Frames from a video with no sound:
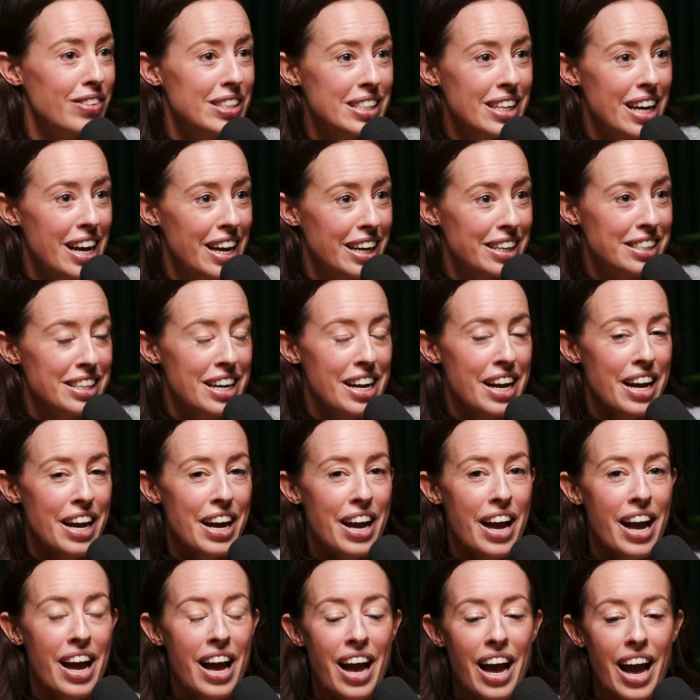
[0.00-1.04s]
sex.
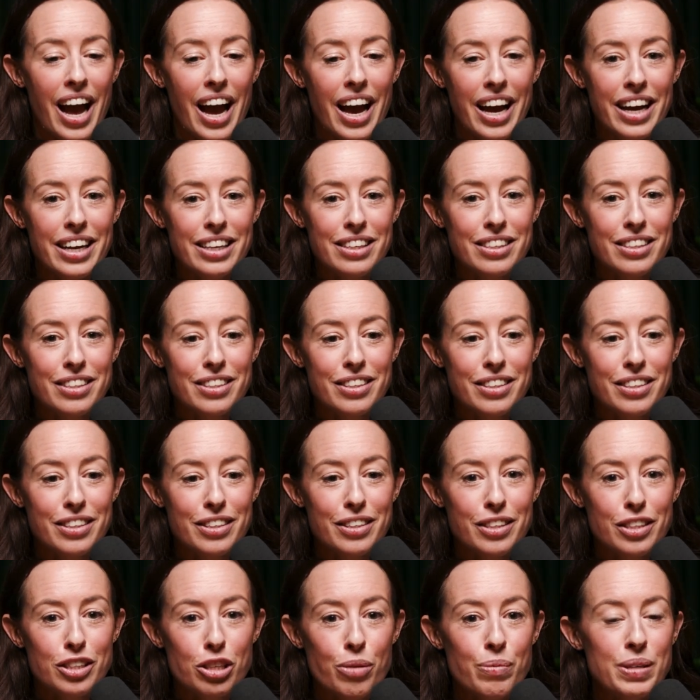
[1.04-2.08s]
And
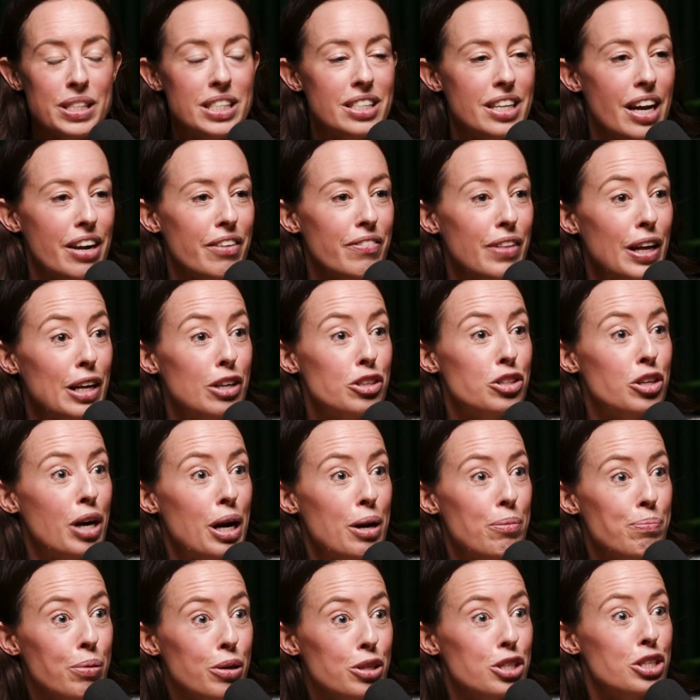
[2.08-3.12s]
so instead of like trying to
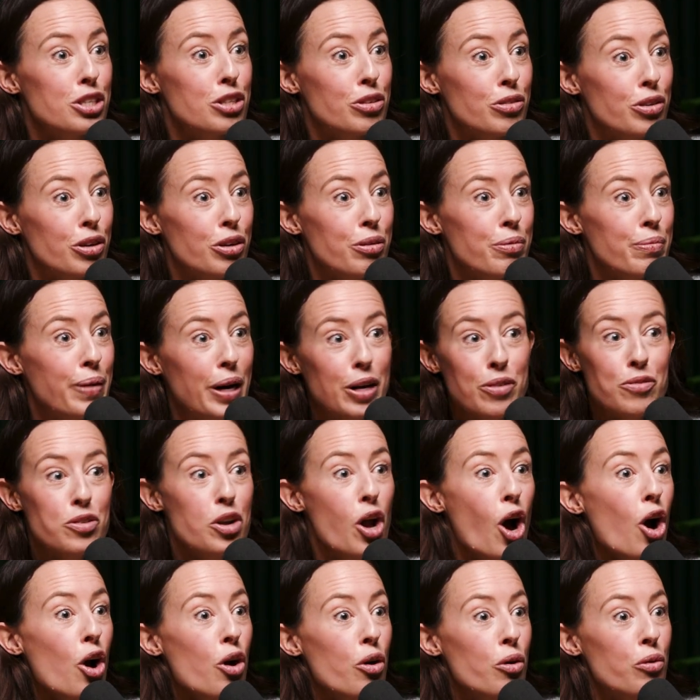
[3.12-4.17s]
push through and be,
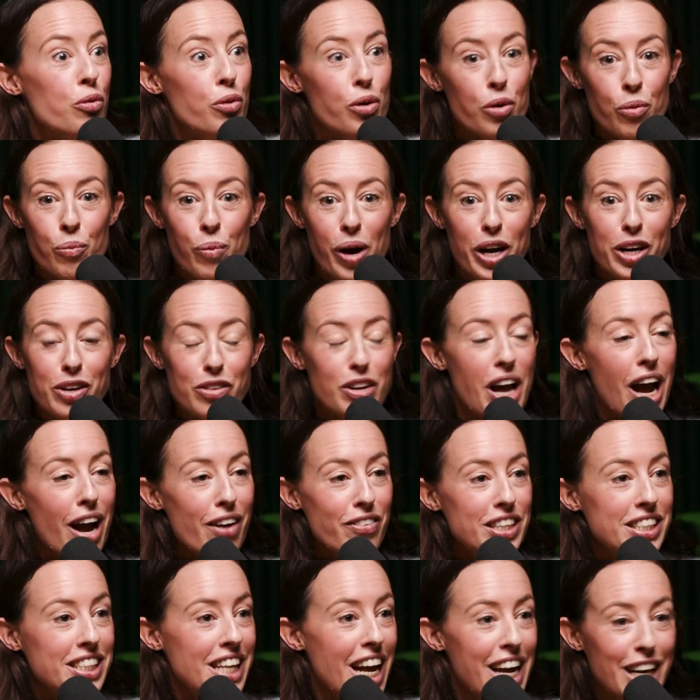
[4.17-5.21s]
no, we're having
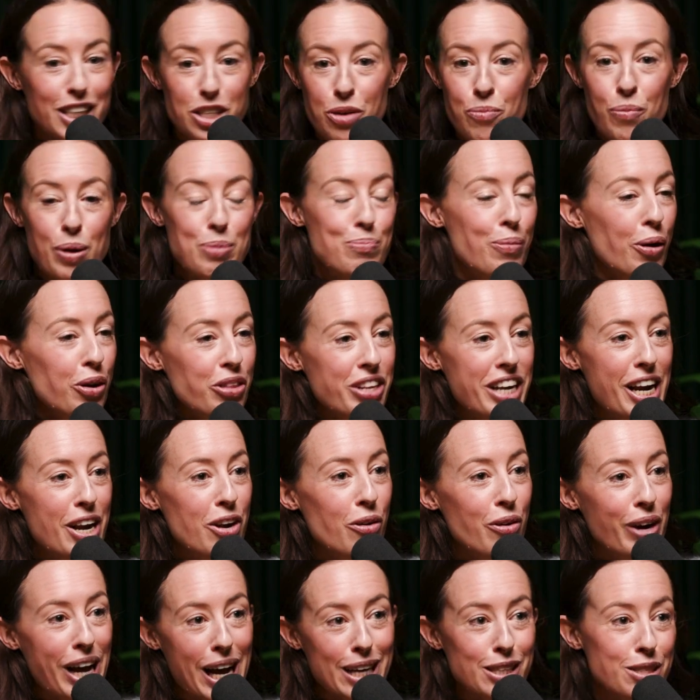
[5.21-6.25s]
sex and we both need
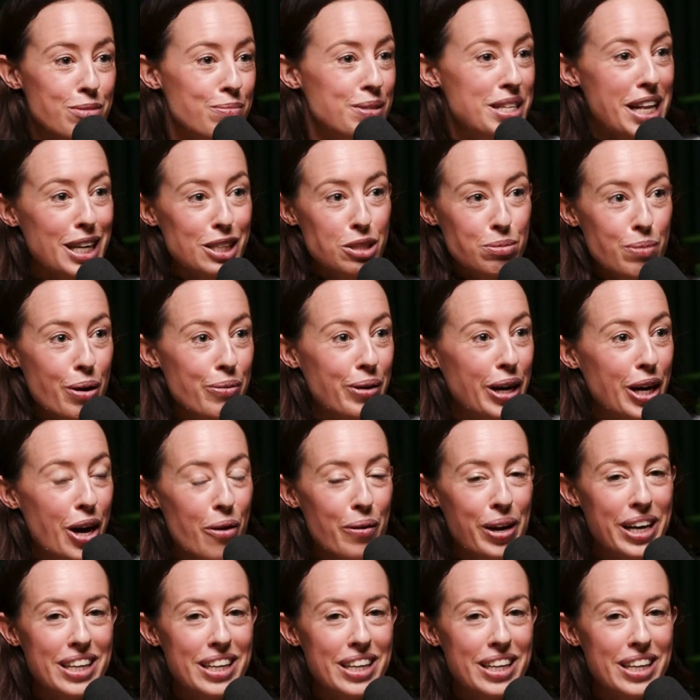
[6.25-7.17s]
orgasms, that's where we're going.